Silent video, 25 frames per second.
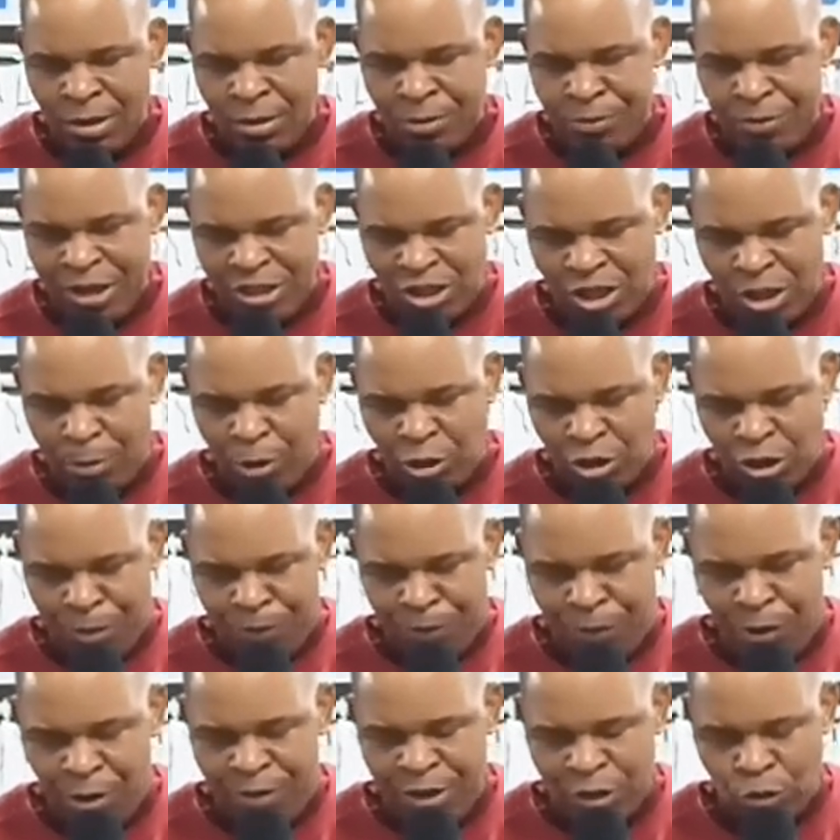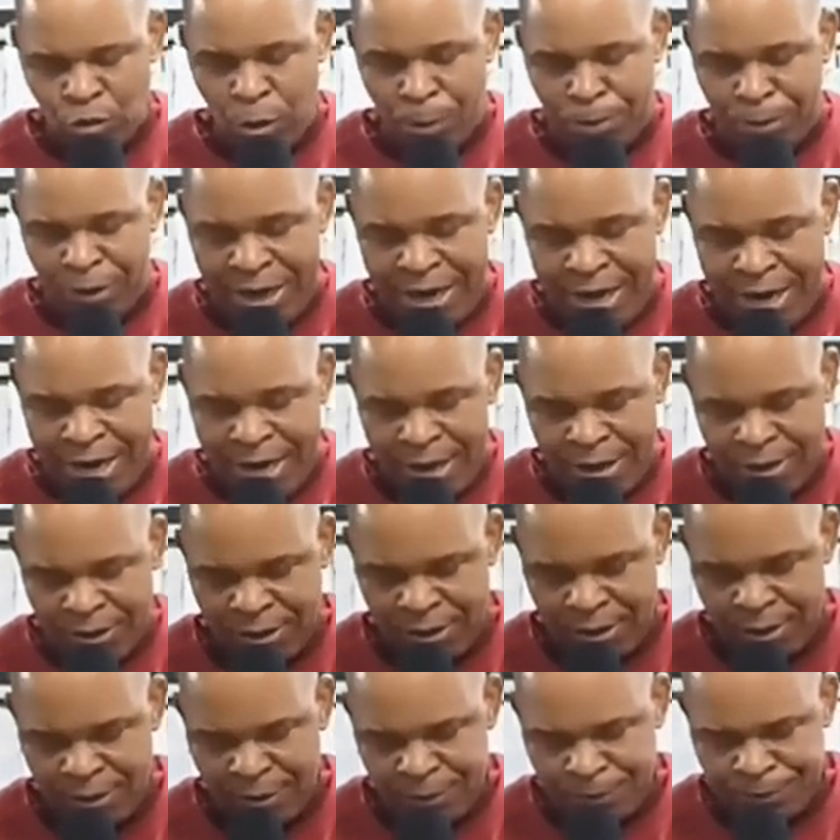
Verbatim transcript: 1 Timothy 4 verse 1 please.